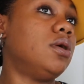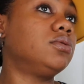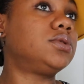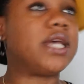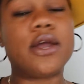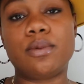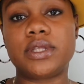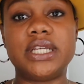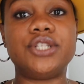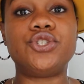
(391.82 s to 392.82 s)
terrible
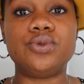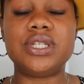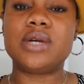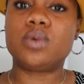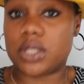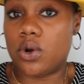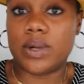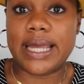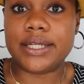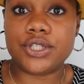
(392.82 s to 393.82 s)
thing that you did was
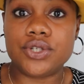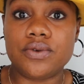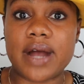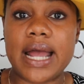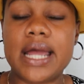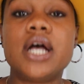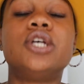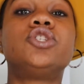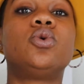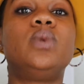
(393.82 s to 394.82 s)
okay to do, right?
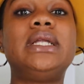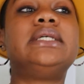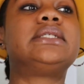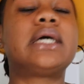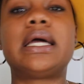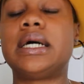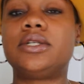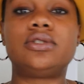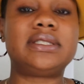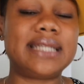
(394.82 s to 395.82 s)
So we need to kind of
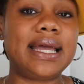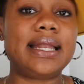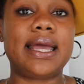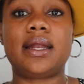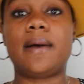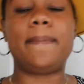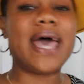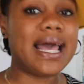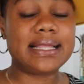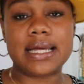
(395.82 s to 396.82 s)
understand it and
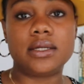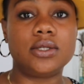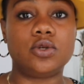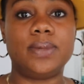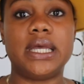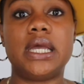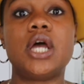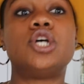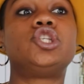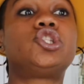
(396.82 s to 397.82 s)
unpack that a little bit
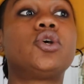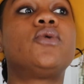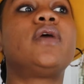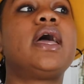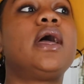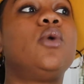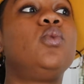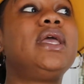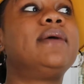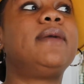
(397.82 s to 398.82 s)
so that
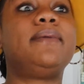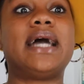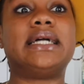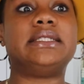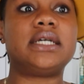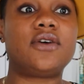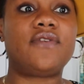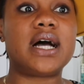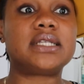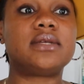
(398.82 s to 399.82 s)
we can maybe
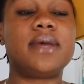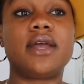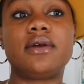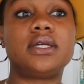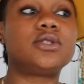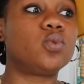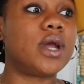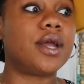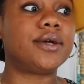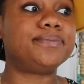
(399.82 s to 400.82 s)
identify some areas
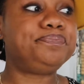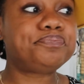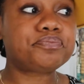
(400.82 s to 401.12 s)
where